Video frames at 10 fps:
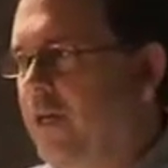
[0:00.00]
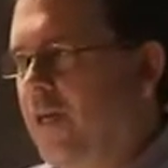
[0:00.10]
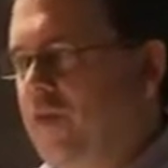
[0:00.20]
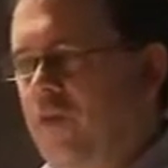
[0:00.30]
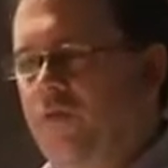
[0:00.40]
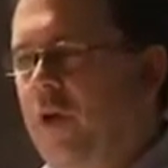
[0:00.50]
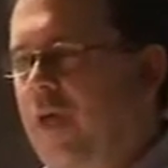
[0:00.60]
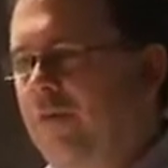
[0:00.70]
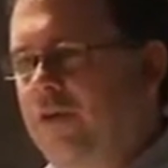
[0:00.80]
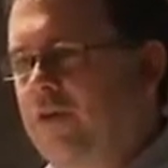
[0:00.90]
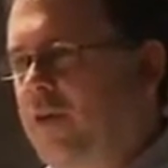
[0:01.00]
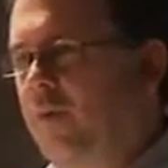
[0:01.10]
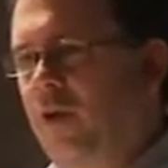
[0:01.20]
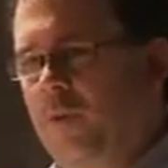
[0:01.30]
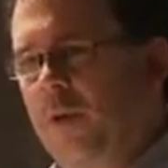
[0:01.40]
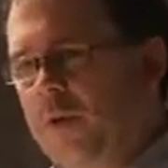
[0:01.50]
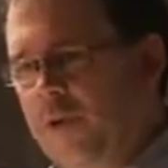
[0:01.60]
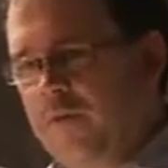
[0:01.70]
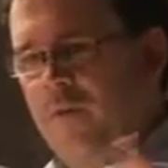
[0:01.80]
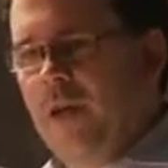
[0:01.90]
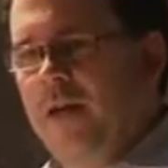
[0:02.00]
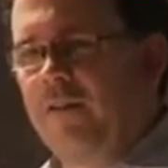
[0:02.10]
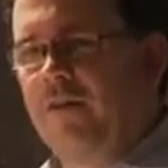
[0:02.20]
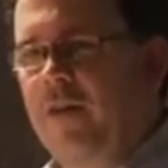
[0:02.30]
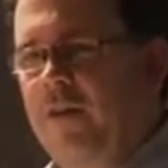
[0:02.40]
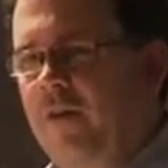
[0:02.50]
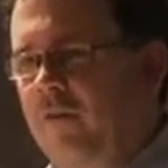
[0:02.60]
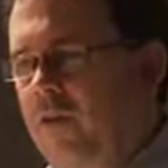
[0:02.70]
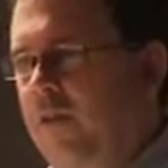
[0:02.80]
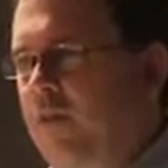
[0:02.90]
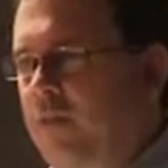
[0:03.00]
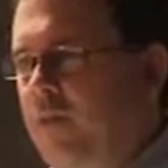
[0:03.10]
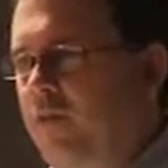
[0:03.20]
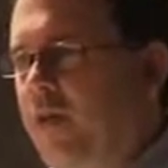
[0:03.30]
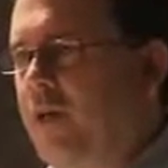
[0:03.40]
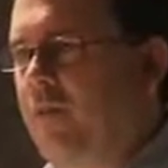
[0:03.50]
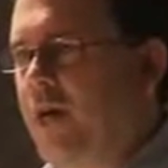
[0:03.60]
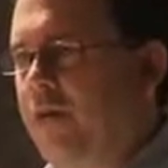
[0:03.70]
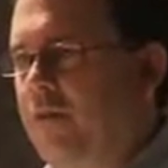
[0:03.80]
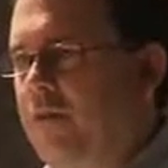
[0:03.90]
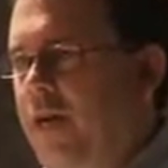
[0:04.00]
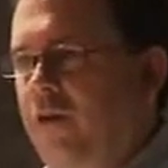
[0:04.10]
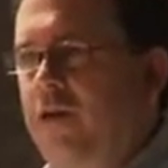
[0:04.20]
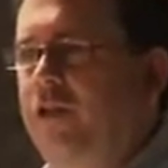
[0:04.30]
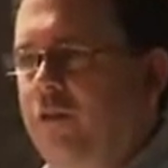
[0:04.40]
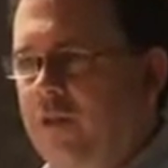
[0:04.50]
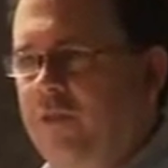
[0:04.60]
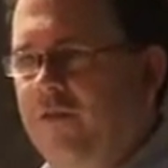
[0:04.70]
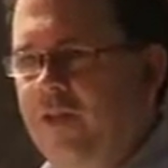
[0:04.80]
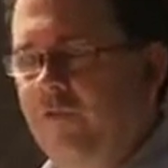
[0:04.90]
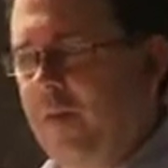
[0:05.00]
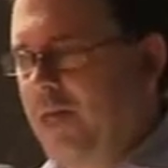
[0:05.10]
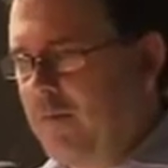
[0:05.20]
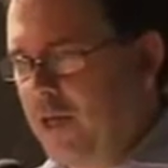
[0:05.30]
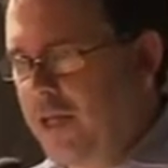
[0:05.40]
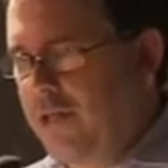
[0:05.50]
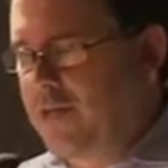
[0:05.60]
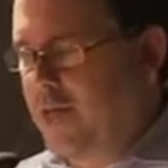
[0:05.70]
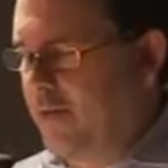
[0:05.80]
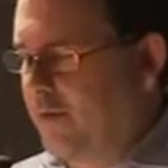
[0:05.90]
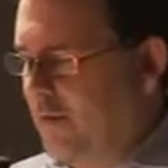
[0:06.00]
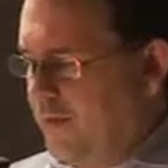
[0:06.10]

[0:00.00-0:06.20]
And so if you gave us a zip code, we could give you back a feed of everything that had been written about the area you lived in from anybody in town,